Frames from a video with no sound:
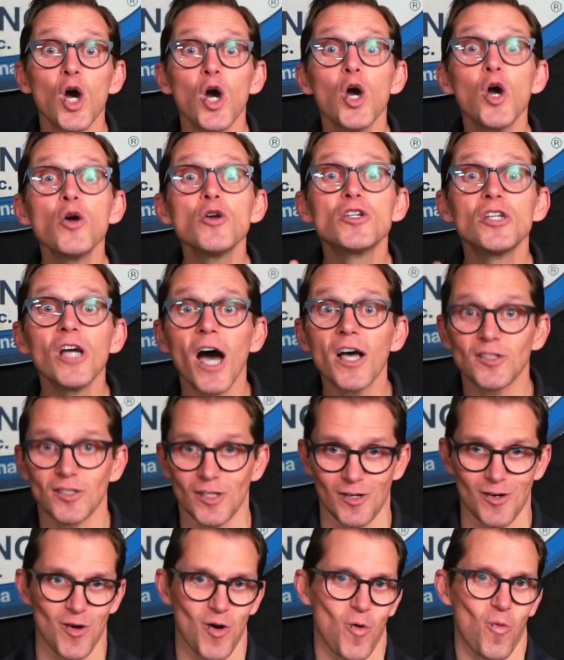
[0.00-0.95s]
who
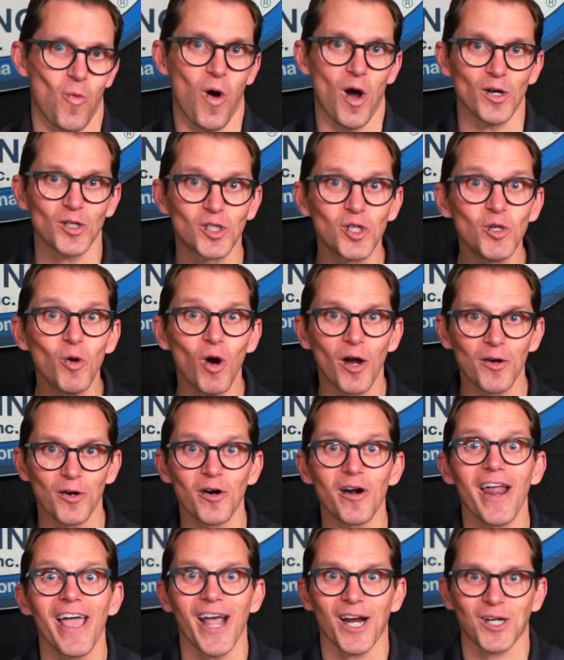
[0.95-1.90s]
doesn't want
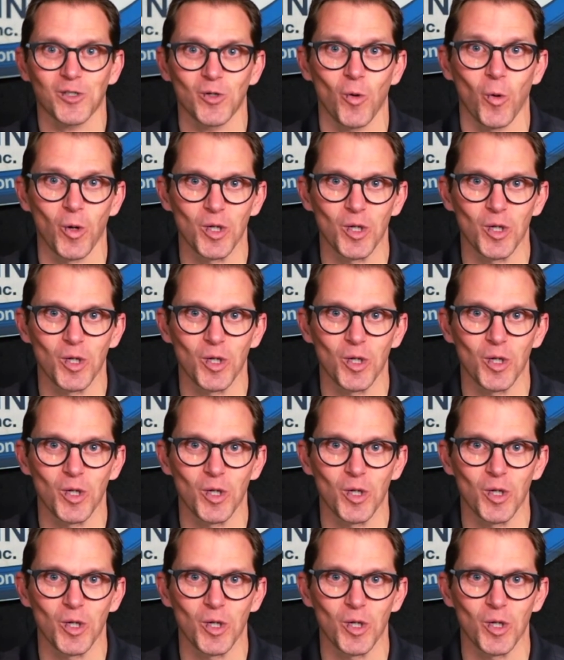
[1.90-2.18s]
200 extra